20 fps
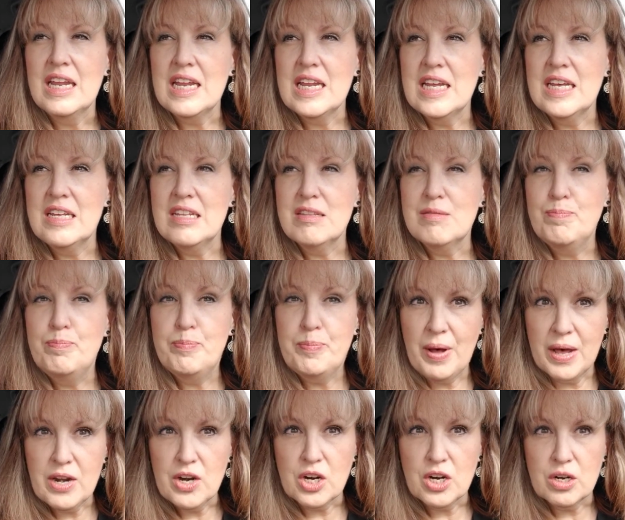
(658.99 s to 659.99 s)
is
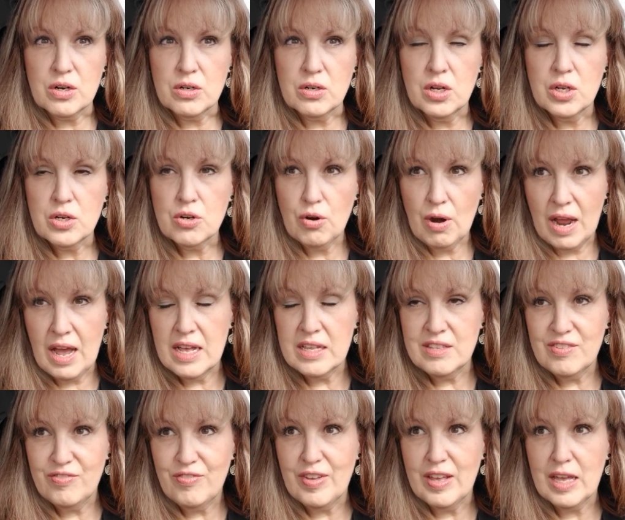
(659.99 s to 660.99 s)
butter,
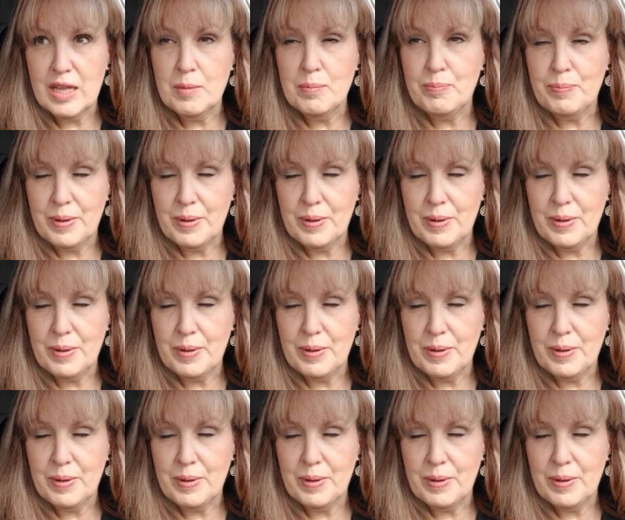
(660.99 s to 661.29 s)
grass-fed